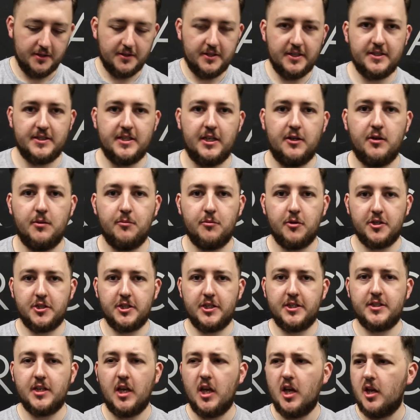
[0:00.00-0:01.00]
detailing
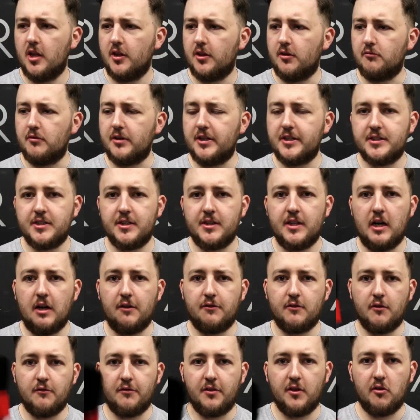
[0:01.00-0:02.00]
brushes. The reason that
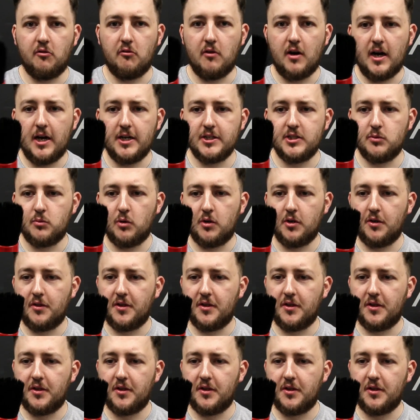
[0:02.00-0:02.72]
I've gone for the larger one